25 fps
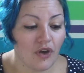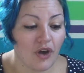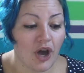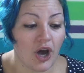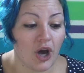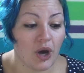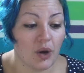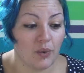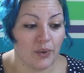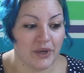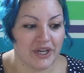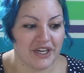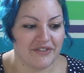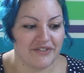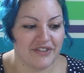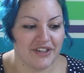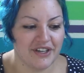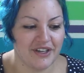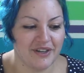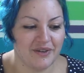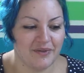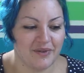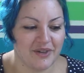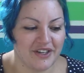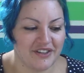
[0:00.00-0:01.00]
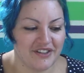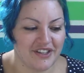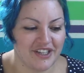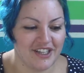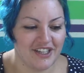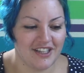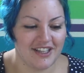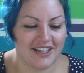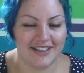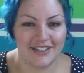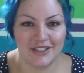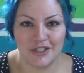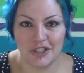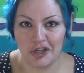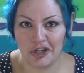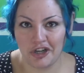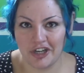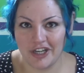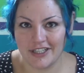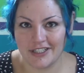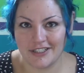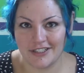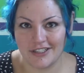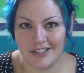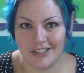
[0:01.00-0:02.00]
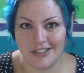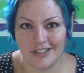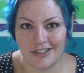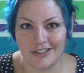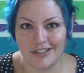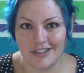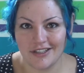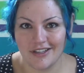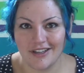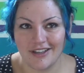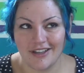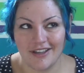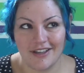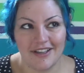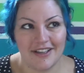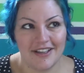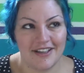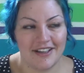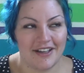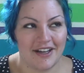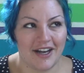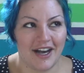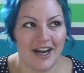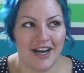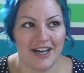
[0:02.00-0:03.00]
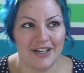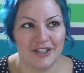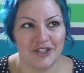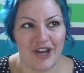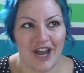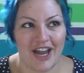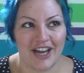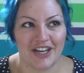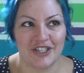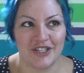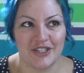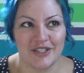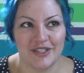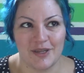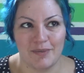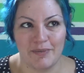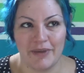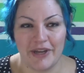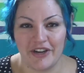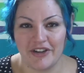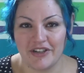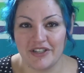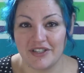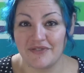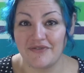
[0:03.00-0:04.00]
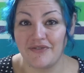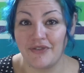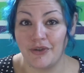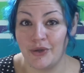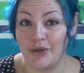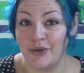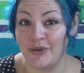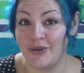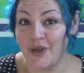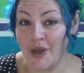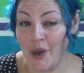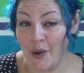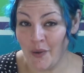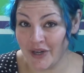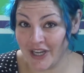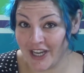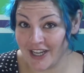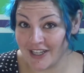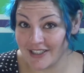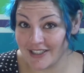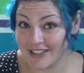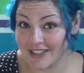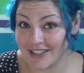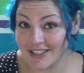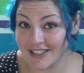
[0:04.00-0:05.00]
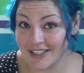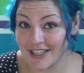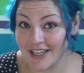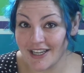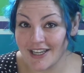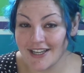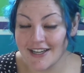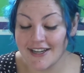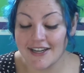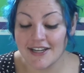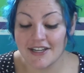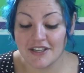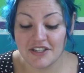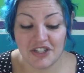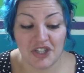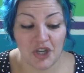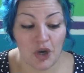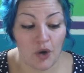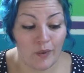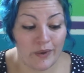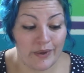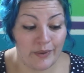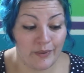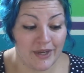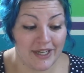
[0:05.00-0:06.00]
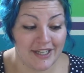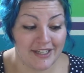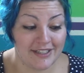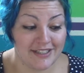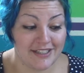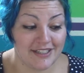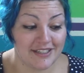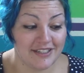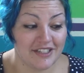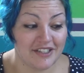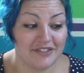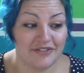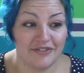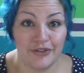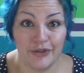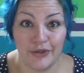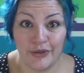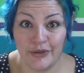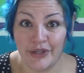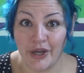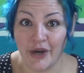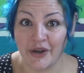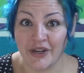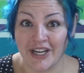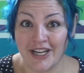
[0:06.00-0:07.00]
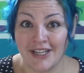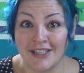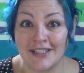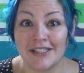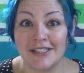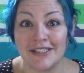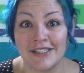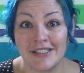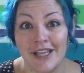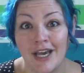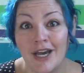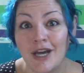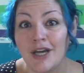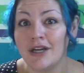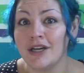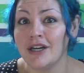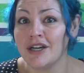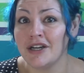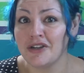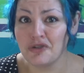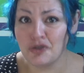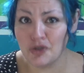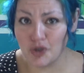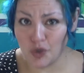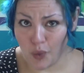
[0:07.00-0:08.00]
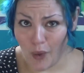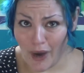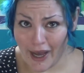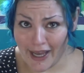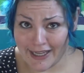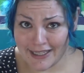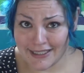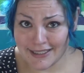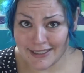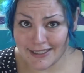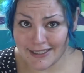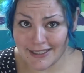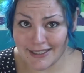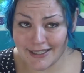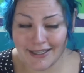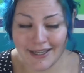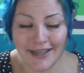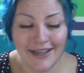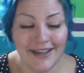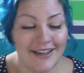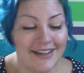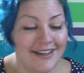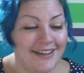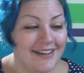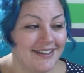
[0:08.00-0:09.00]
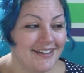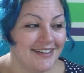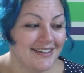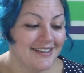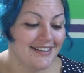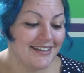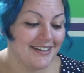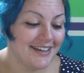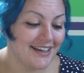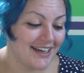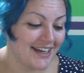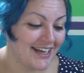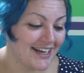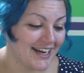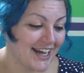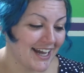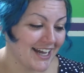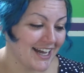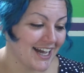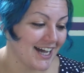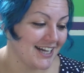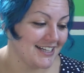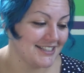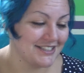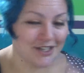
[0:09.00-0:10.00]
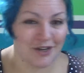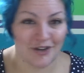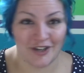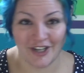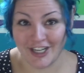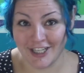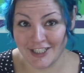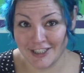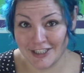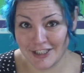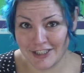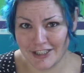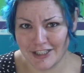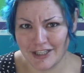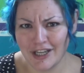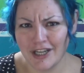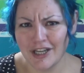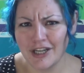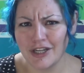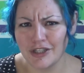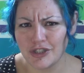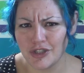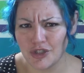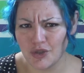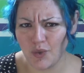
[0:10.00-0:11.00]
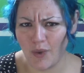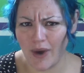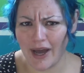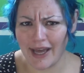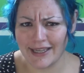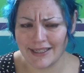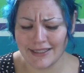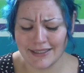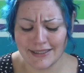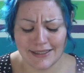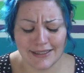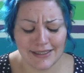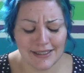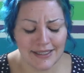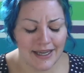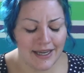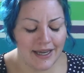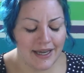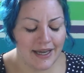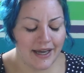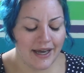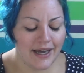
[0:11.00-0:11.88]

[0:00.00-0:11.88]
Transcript: one of the like tourist attractions up here is Voodoo Donuts. So we went to Voodoo Donuts twice, and I got donuts twice.